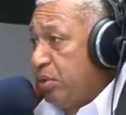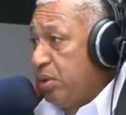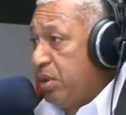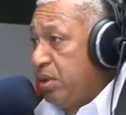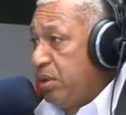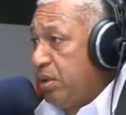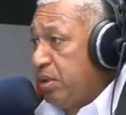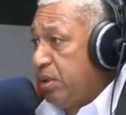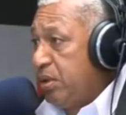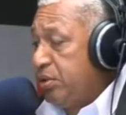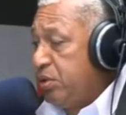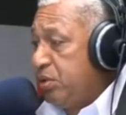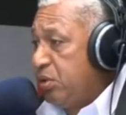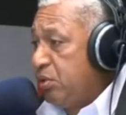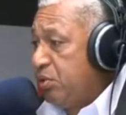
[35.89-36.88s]
Uh, as
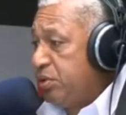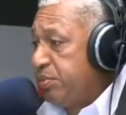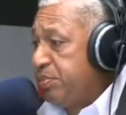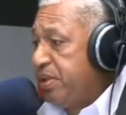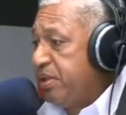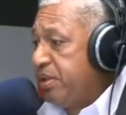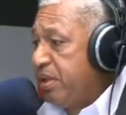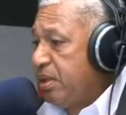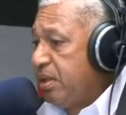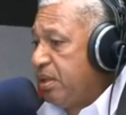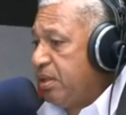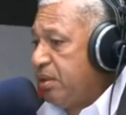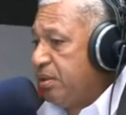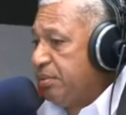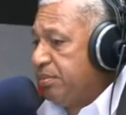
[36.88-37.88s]
you know, it's being,
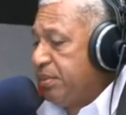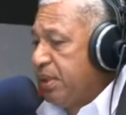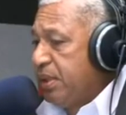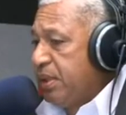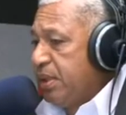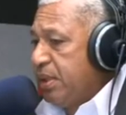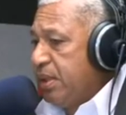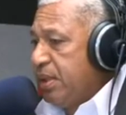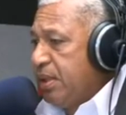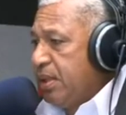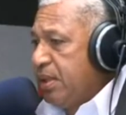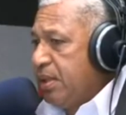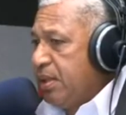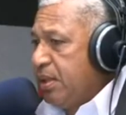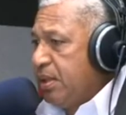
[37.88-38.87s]
uh,
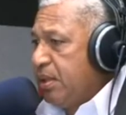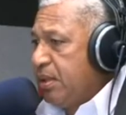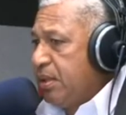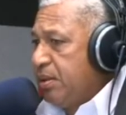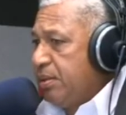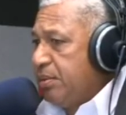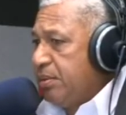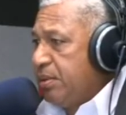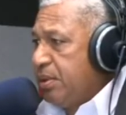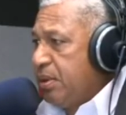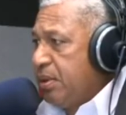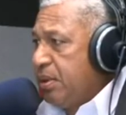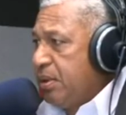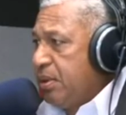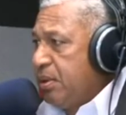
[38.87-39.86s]
uh,
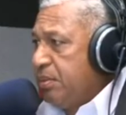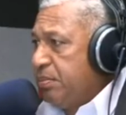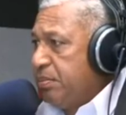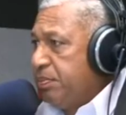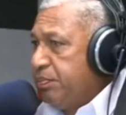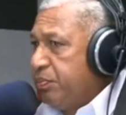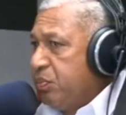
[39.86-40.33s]
um,